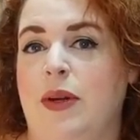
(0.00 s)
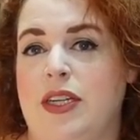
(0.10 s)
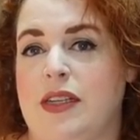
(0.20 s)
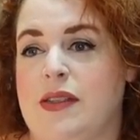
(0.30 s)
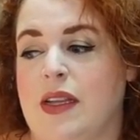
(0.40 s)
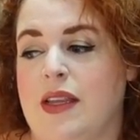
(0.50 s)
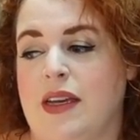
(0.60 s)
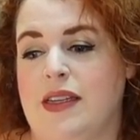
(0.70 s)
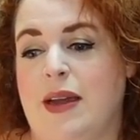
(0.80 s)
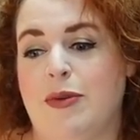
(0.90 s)
which is
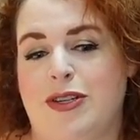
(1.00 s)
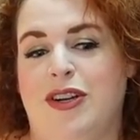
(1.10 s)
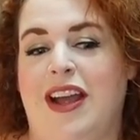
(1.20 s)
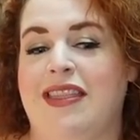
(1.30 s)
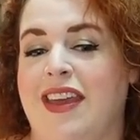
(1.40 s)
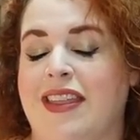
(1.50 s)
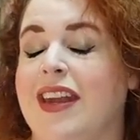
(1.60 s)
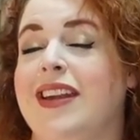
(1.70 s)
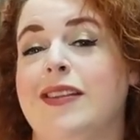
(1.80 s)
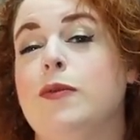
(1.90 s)
the temperature I think
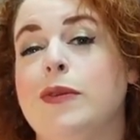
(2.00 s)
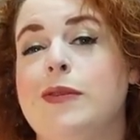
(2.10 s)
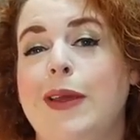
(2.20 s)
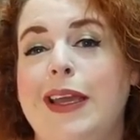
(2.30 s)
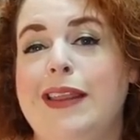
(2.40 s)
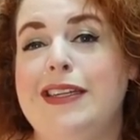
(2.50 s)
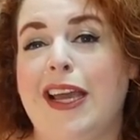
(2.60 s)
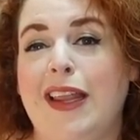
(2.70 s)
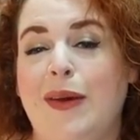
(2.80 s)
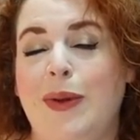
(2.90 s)
that it is supposed to be the
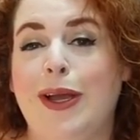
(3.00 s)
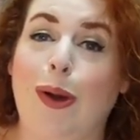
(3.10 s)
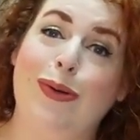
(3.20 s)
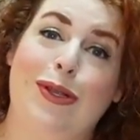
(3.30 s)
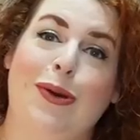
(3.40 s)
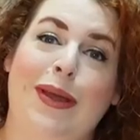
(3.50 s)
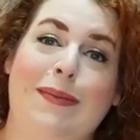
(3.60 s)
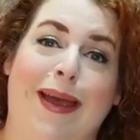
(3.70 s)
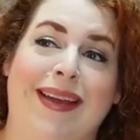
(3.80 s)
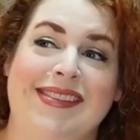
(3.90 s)
day that we go to the Queen
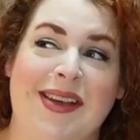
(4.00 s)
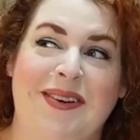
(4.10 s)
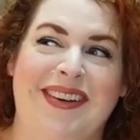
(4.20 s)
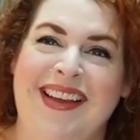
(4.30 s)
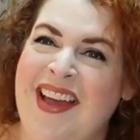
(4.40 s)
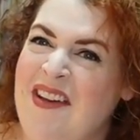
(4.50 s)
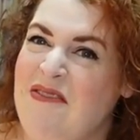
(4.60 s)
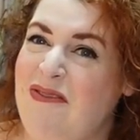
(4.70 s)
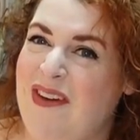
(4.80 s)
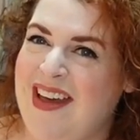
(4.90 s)
Mary. So
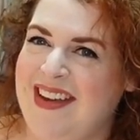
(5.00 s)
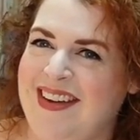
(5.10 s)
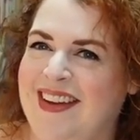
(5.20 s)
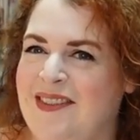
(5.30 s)
fun.